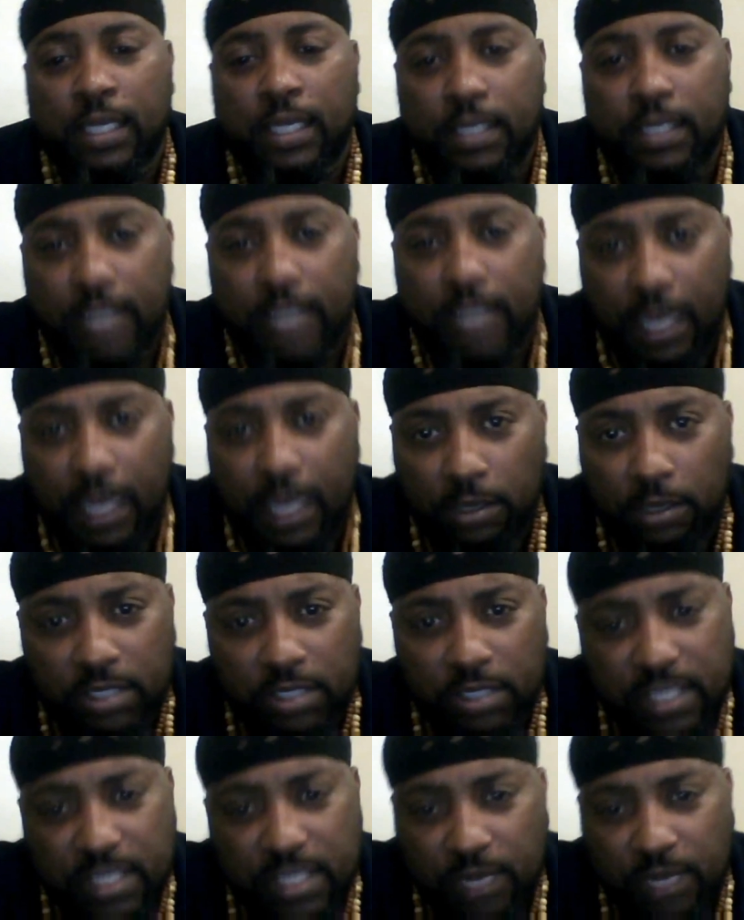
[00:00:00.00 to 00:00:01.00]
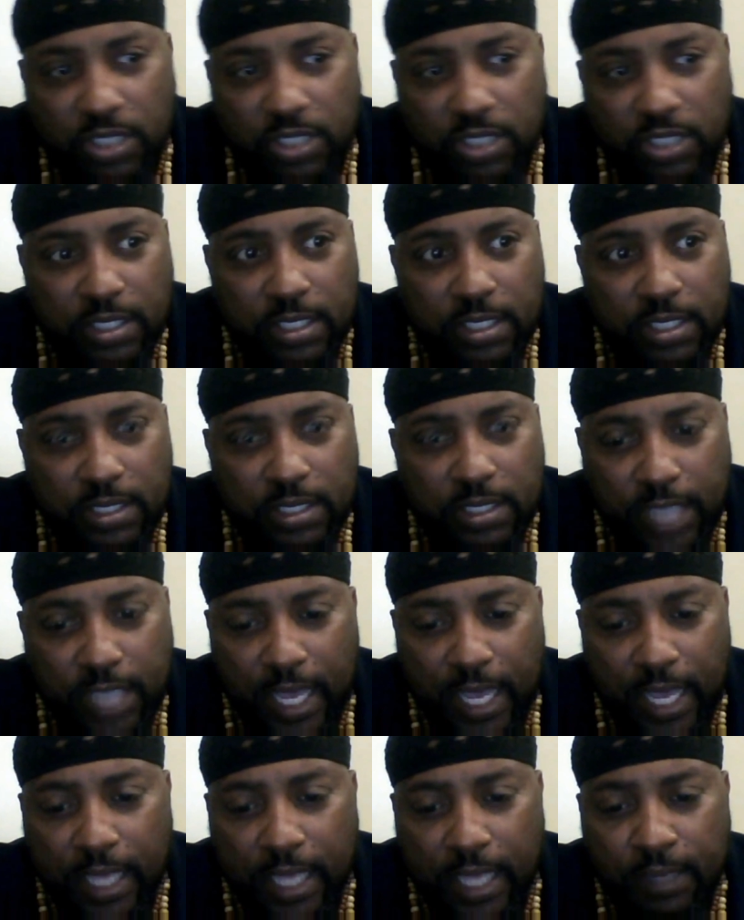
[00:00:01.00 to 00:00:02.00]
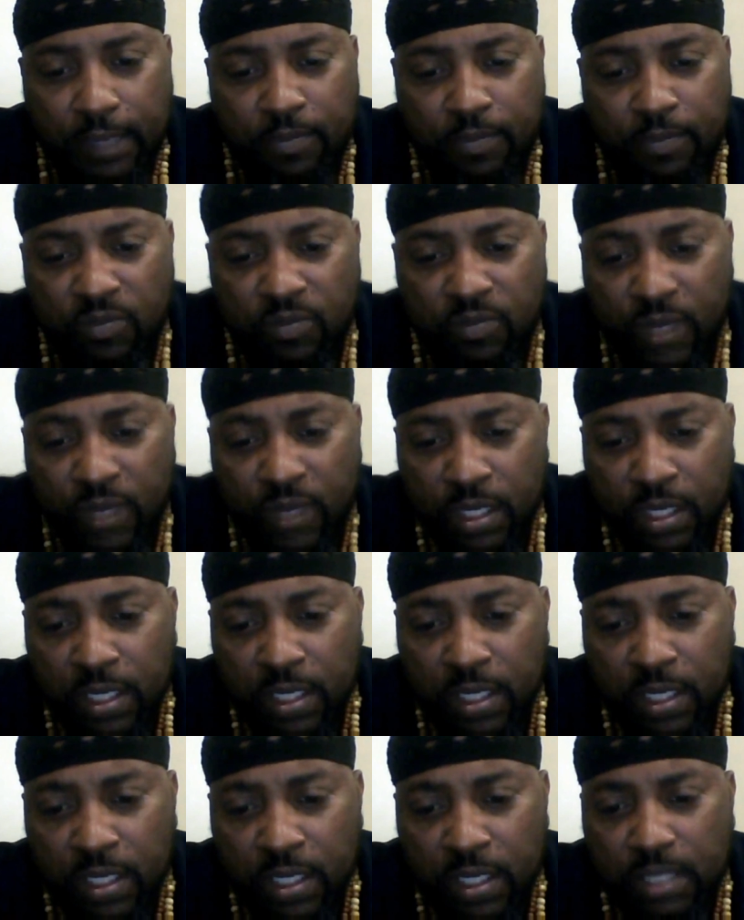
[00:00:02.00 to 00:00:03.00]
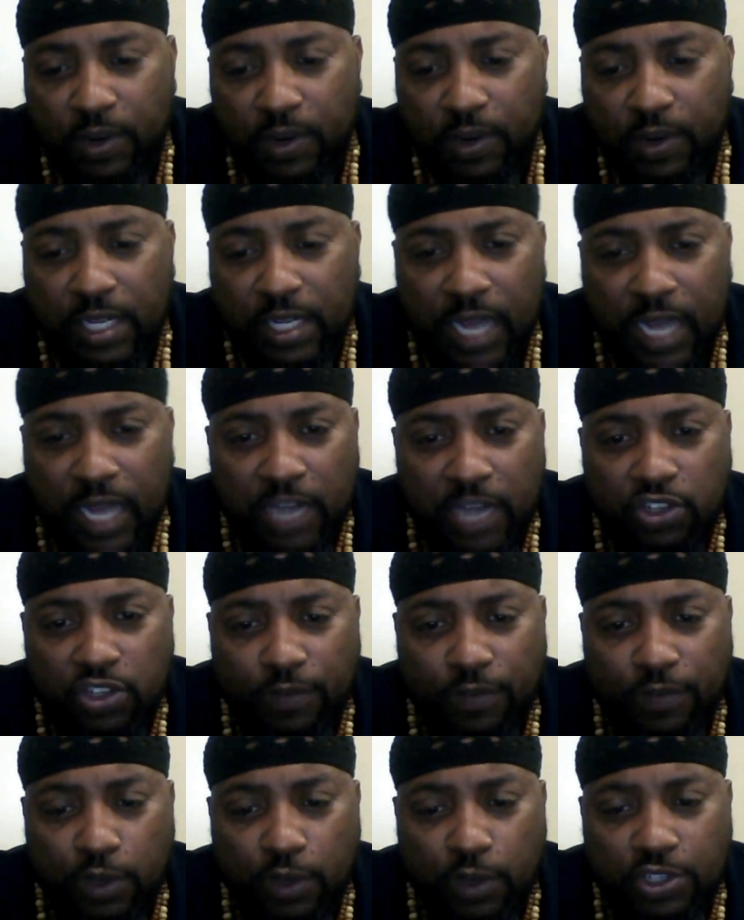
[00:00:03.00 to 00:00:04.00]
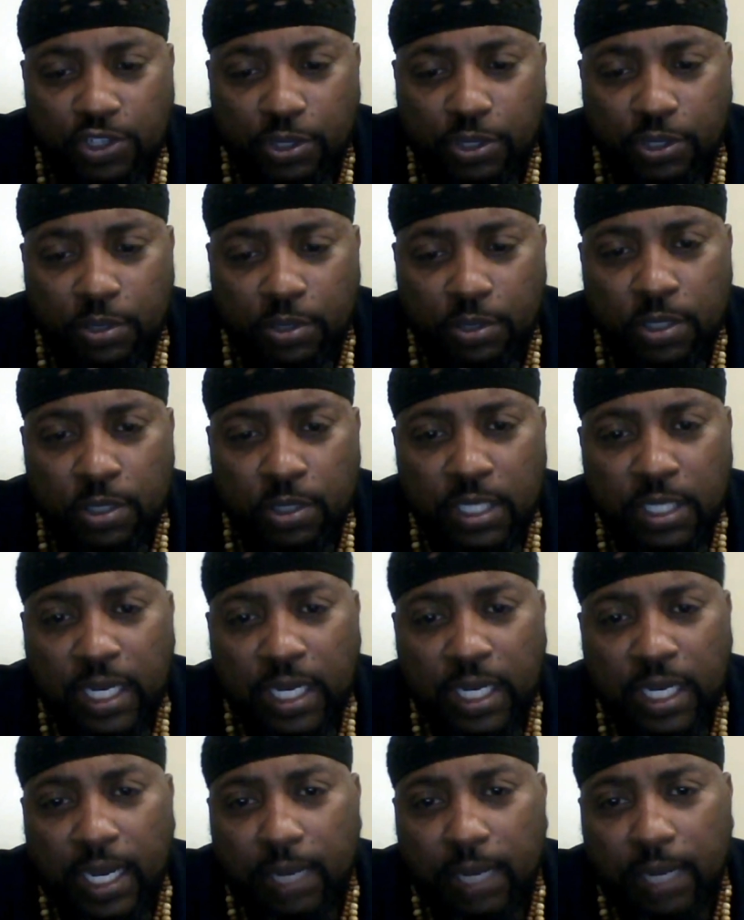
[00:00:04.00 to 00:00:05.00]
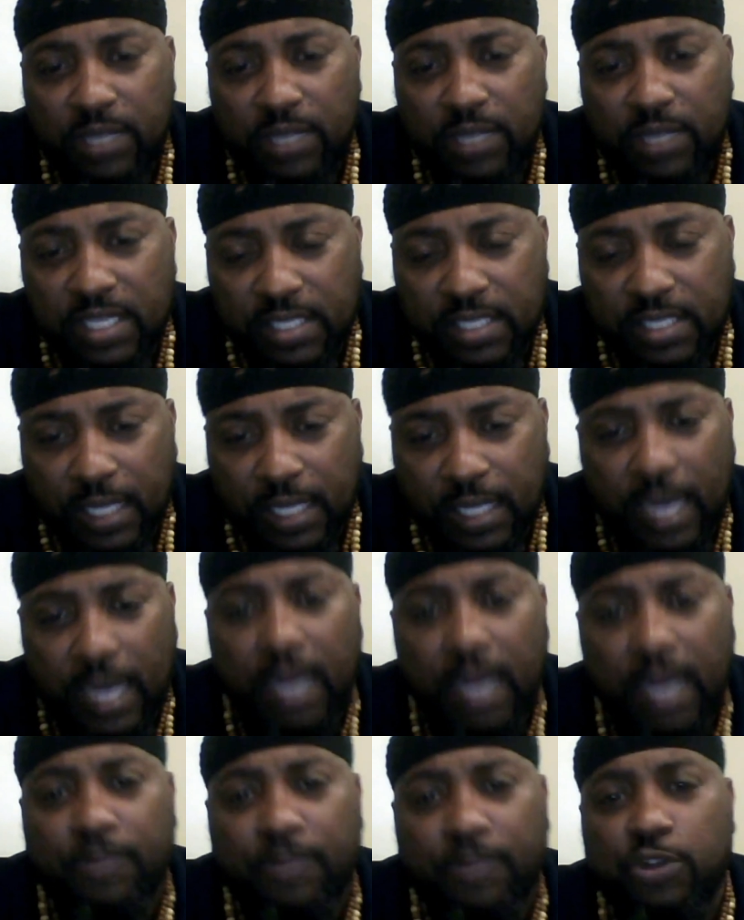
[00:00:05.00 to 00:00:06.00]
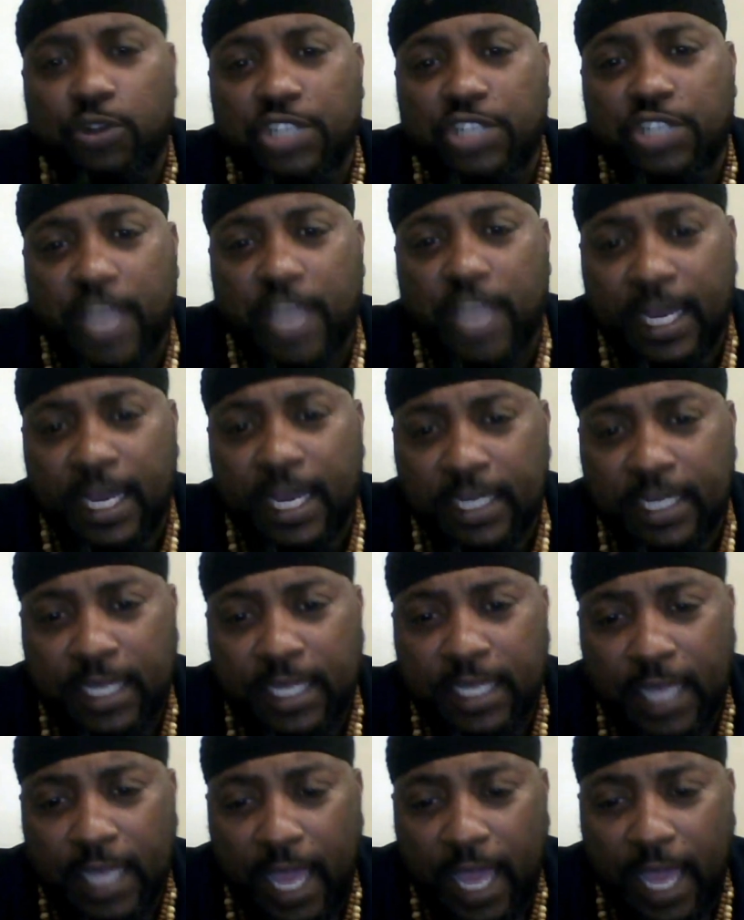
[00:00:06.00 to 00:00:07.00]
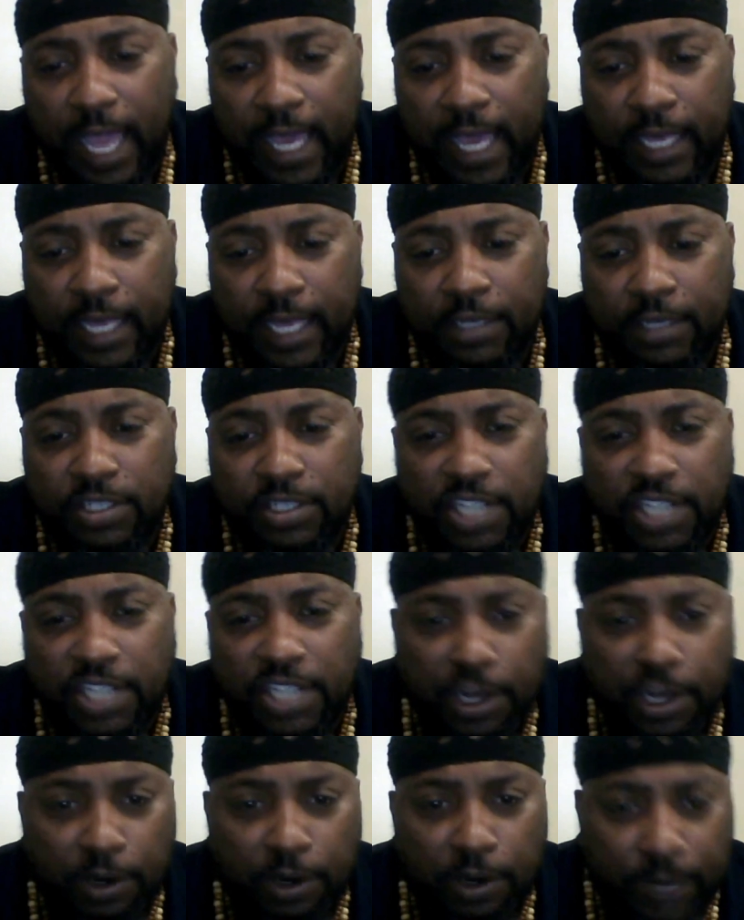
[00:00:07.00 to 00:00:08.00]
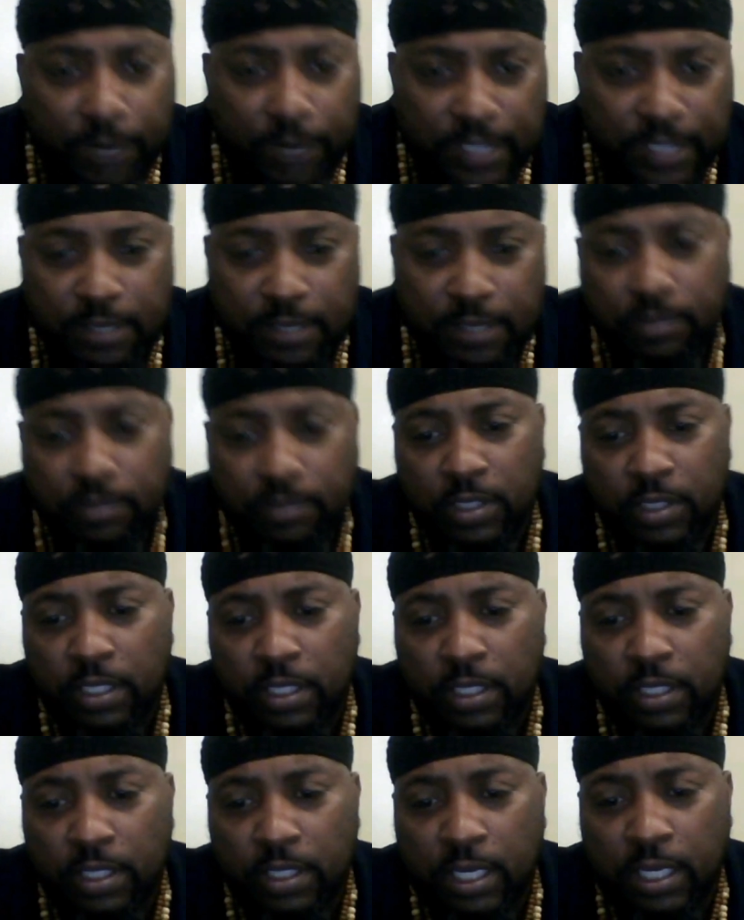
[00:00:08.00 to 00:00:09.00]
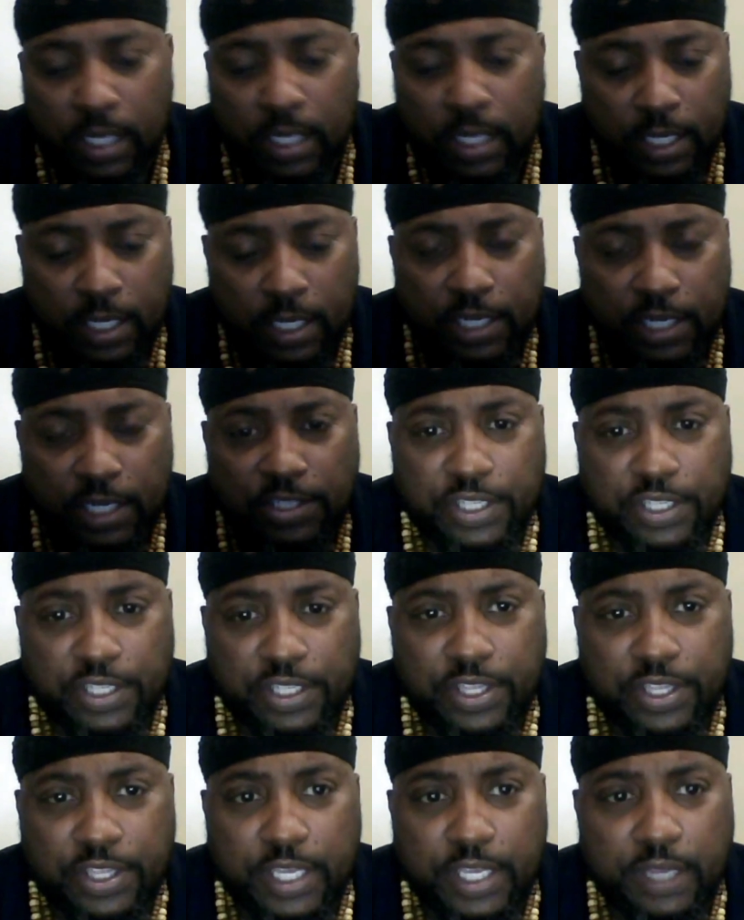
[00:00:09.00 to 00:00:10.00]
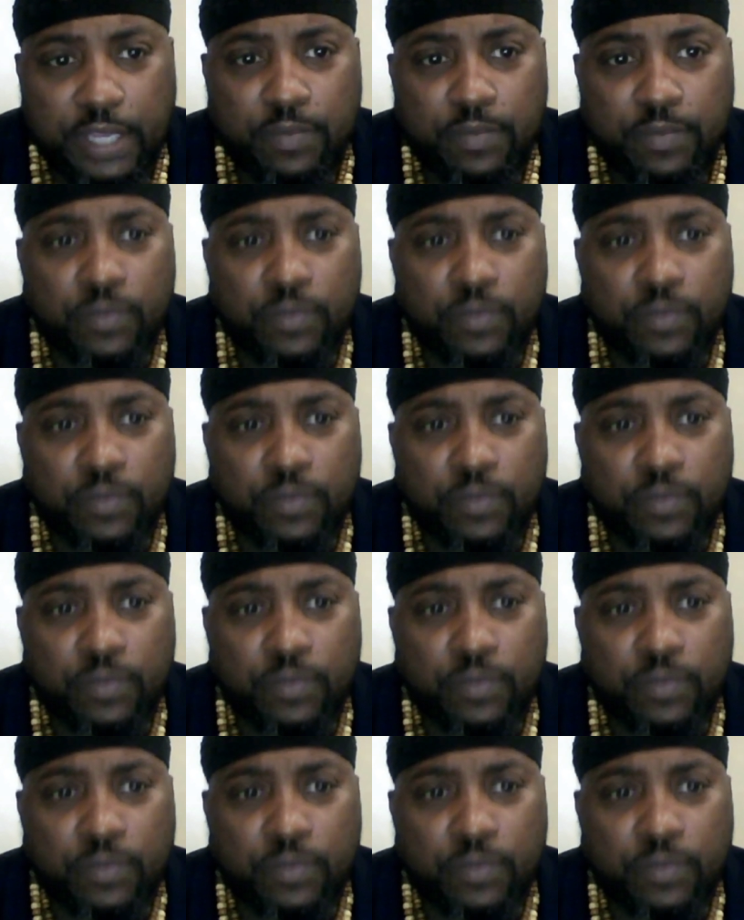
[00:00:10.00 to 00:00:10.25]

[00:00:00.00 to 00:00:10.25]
Now, the subject today is very controversial. Islam, Christianity, and terrorism. Here's the thing.